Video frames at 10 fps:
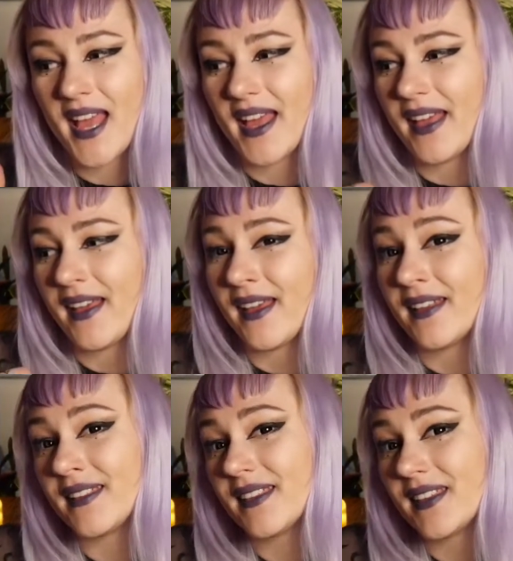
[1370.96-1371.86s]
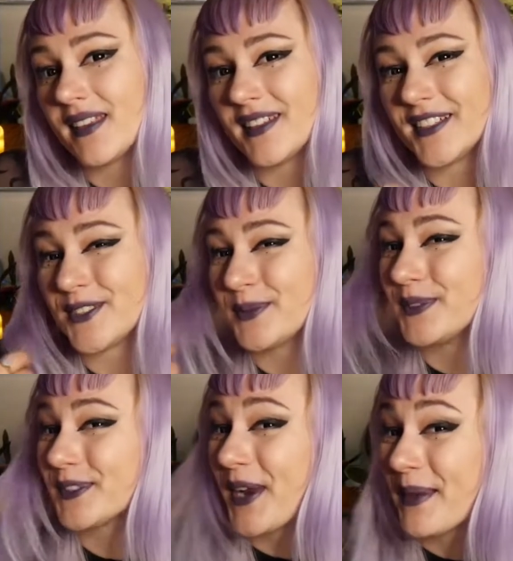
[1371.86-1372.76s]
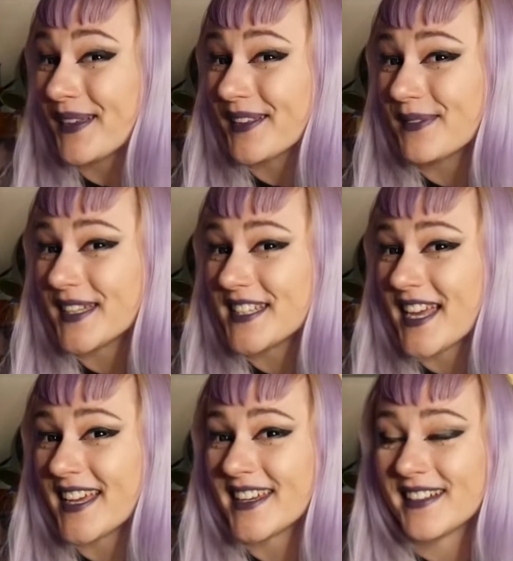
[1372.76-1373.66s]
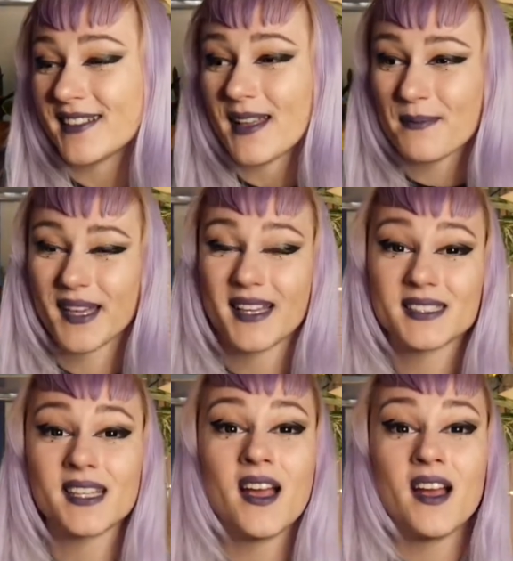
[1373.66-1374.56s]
and subscribing to my channel, because